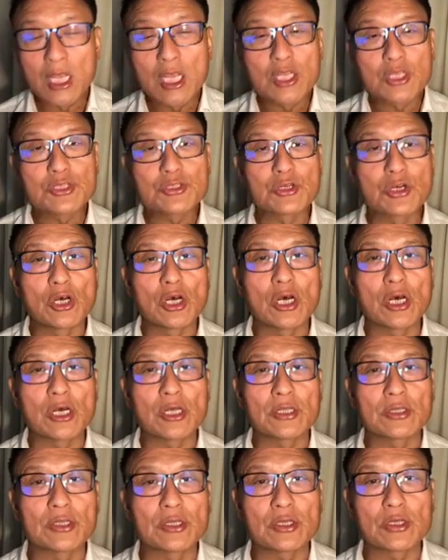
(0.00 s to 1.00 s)
So
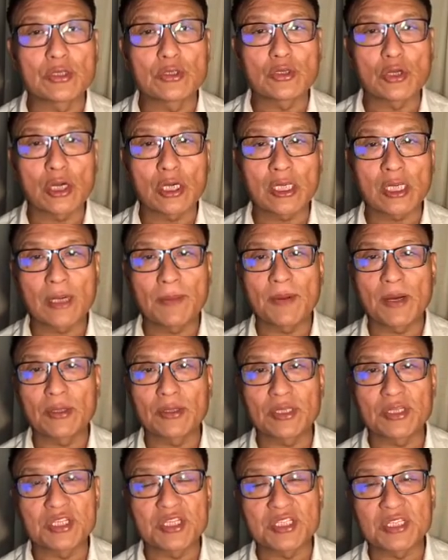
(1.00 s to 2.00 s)
talking about the
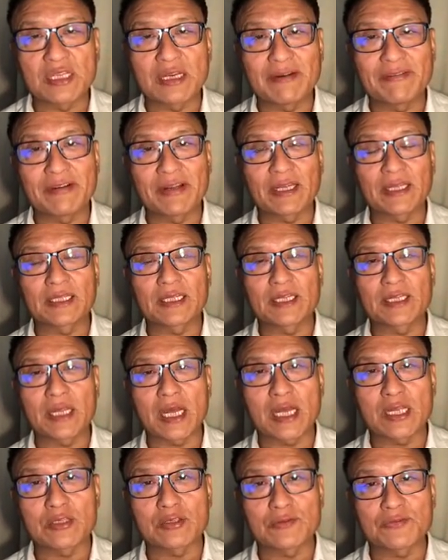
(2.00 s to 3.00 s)
discovering the
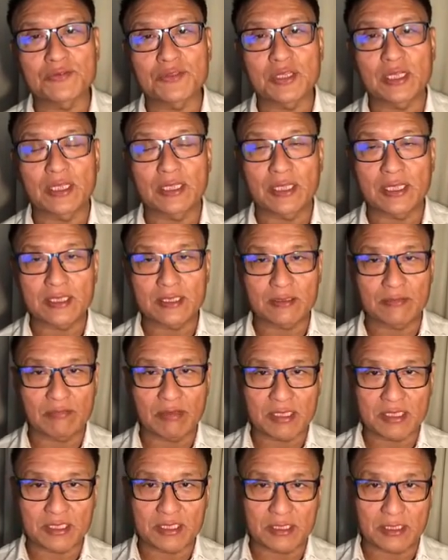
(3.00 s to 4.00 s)
dance of stillness,
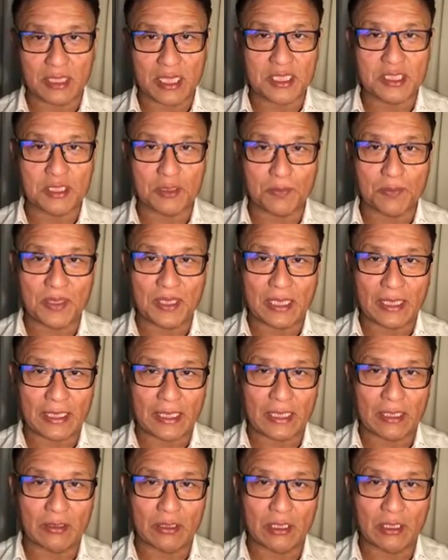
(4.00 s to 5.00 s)
let's let's repeat
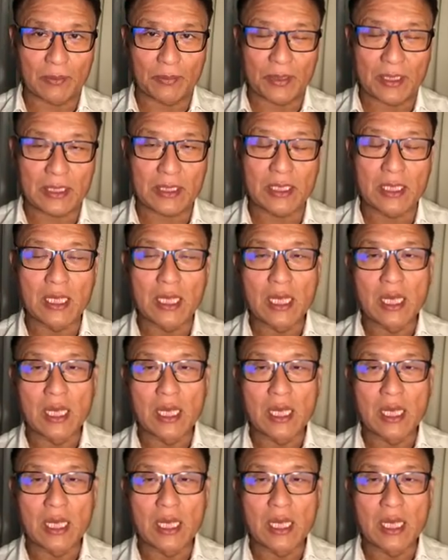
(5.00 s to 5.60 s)
again a little bit.